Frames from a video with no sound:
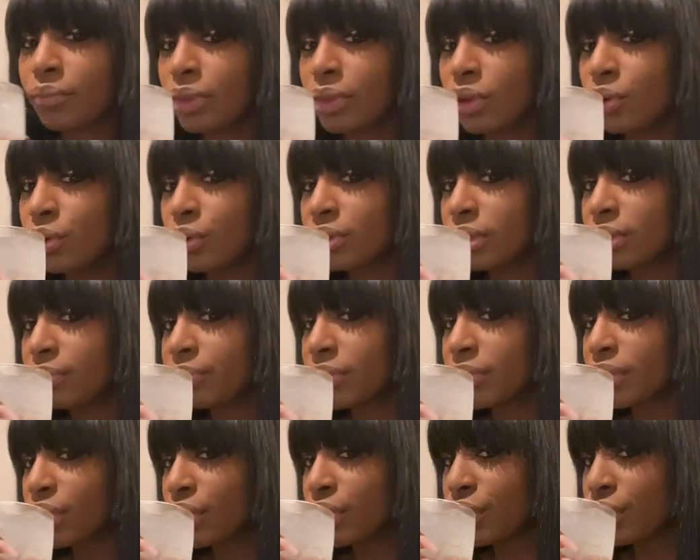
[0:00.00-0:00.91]
Hold up.
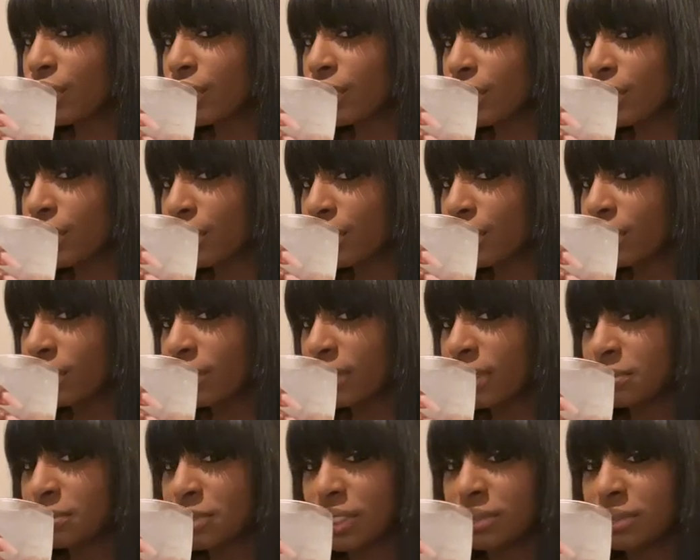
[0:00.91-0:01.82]

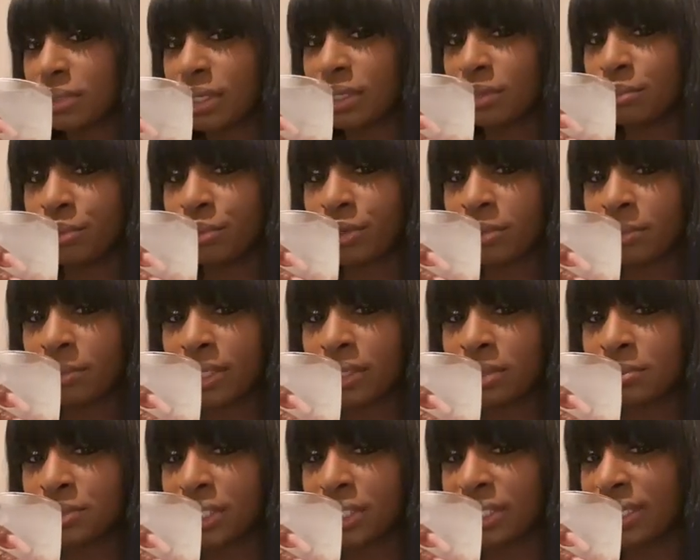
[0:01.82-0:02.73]
I broke my
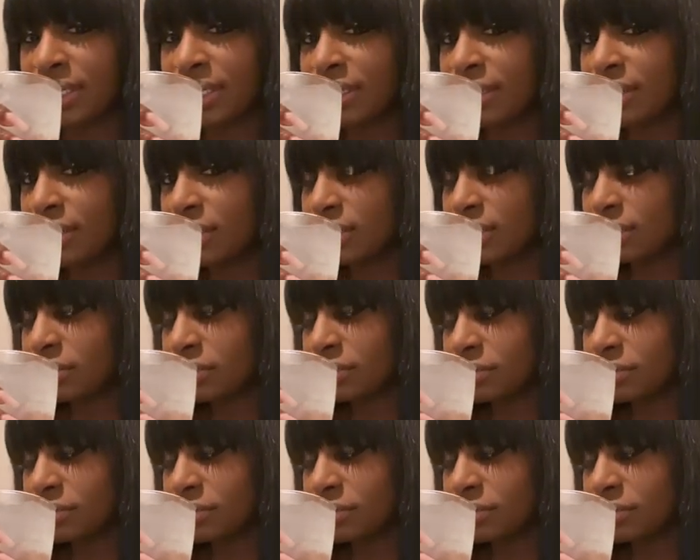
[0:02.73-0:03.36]
arm, I'm trying to hide it.